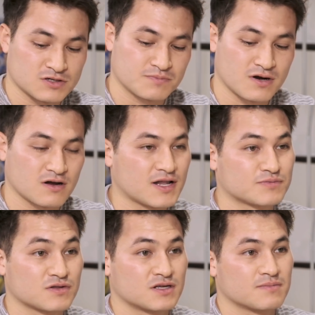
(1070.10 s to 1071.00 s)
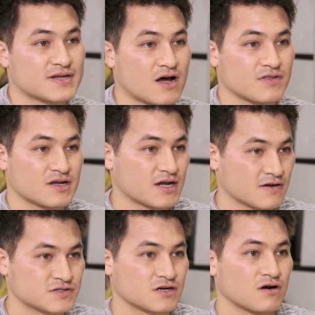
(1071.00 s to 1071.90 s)
Chris Broad collabs with Kim Down, they can
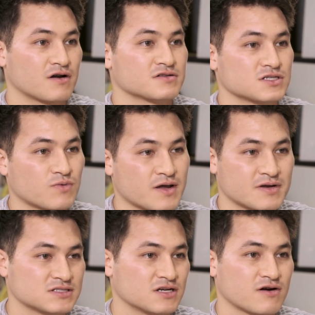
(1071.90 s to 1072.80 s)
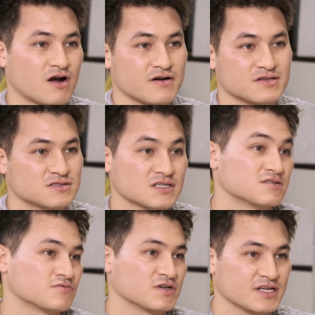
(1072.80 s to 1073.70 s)
kind of share audiences. Why? Because their audience
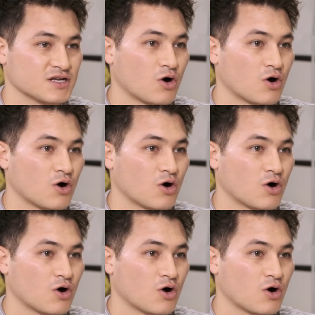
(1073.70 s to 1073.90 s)
doesn't really